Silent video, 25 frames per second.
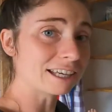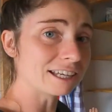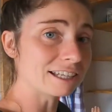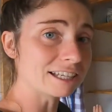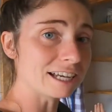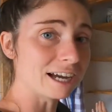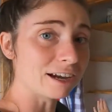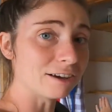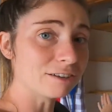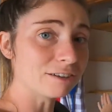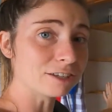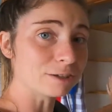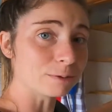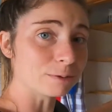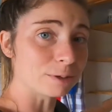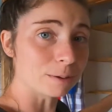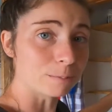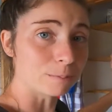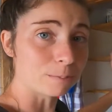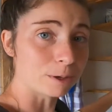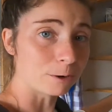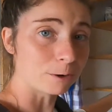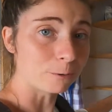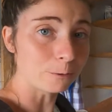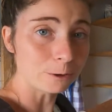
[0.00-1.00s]
cleaned out so we
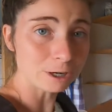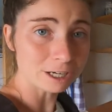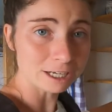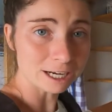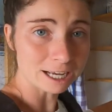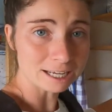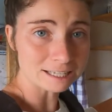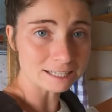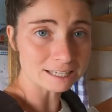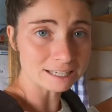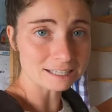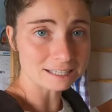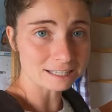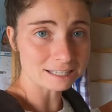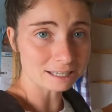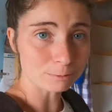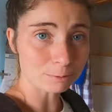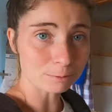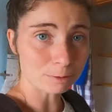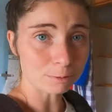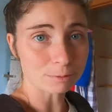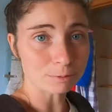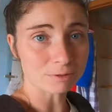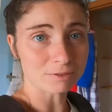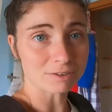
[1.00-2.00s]
can better organize it,
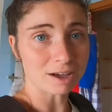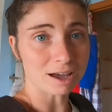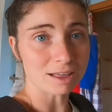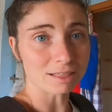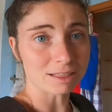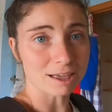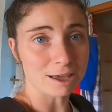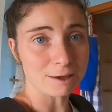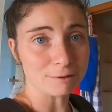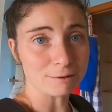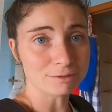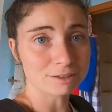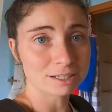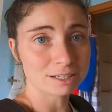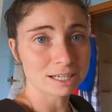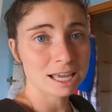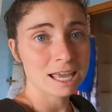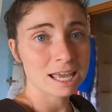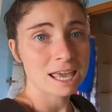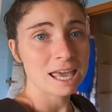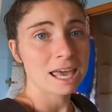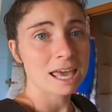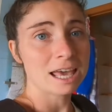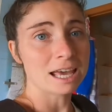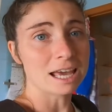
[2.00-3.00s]
see what we've got left,
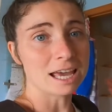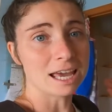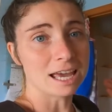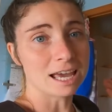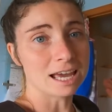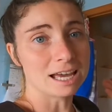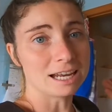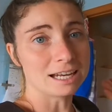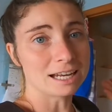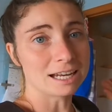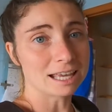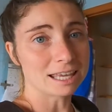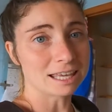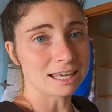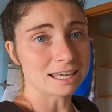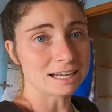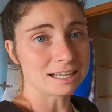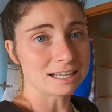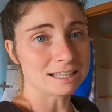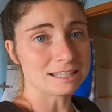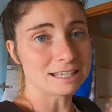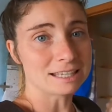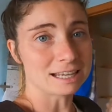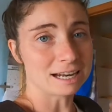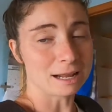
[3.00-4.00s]
and
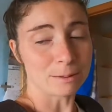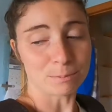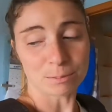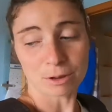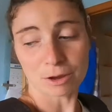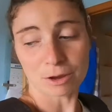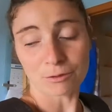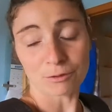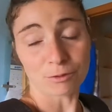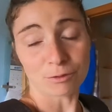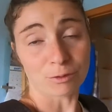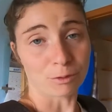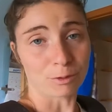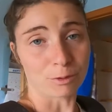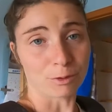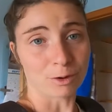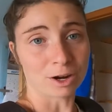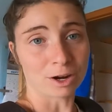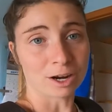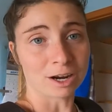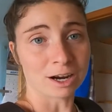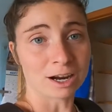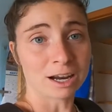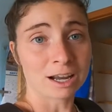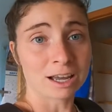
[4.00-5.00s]
get it set up
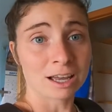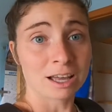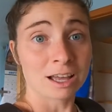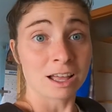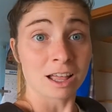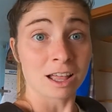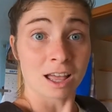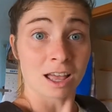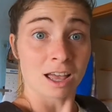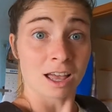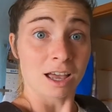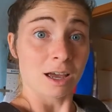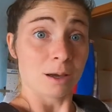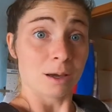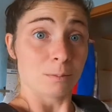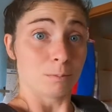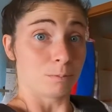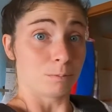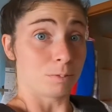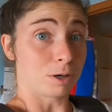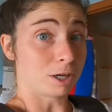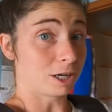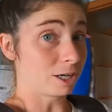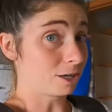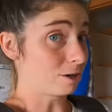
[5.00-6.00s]
for
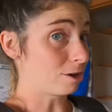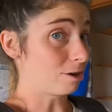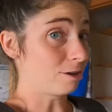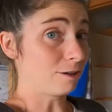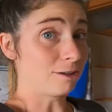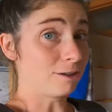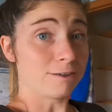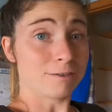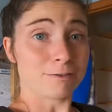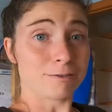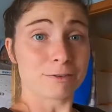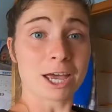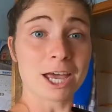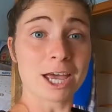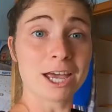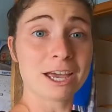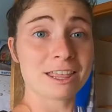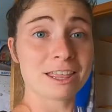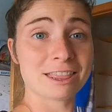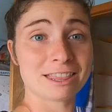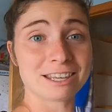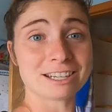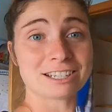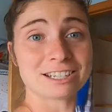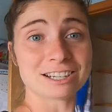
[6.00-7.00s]
putting all of
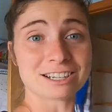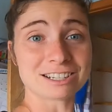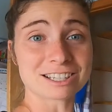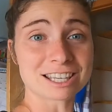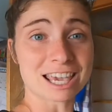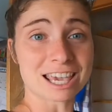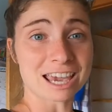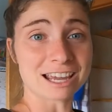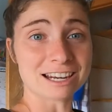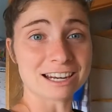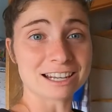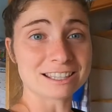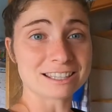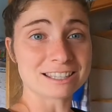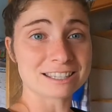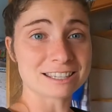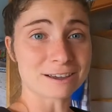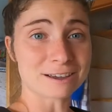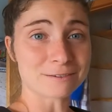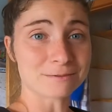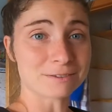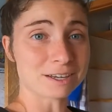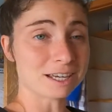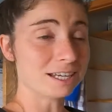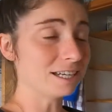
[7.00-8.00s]
this year's canning
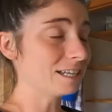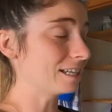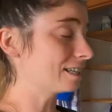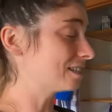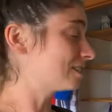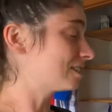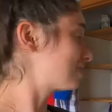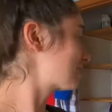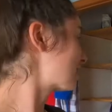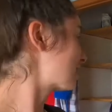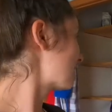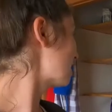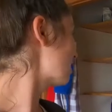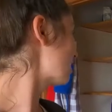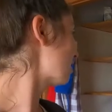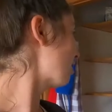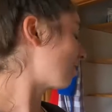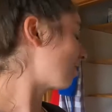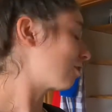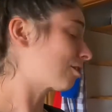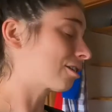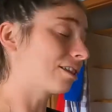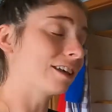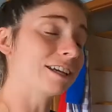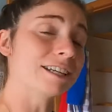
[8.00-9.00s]
stuff in and just get
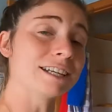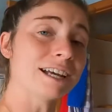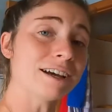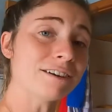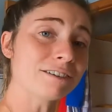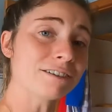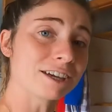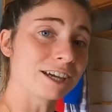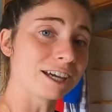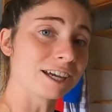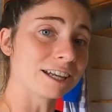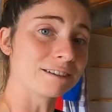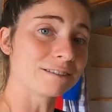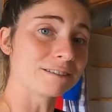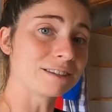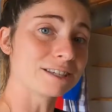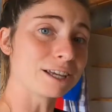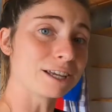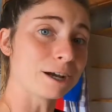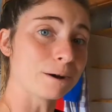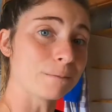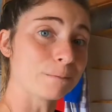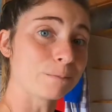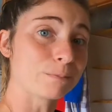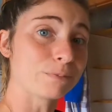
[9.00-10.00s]
it all cleaned out good.
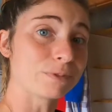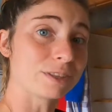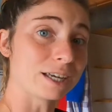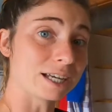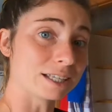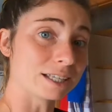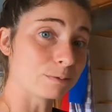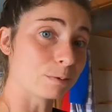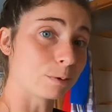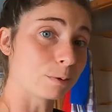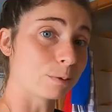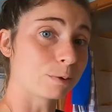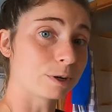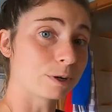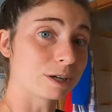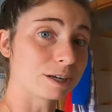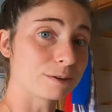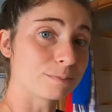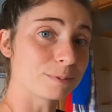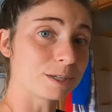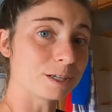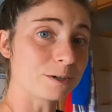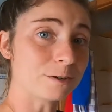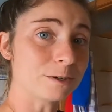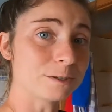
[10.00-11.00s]
So that's what we're
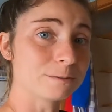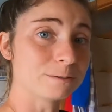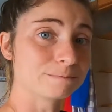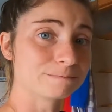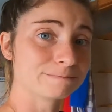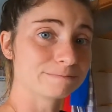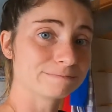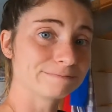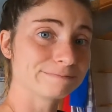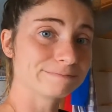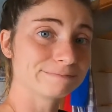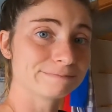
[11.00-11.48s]
gonna be doing.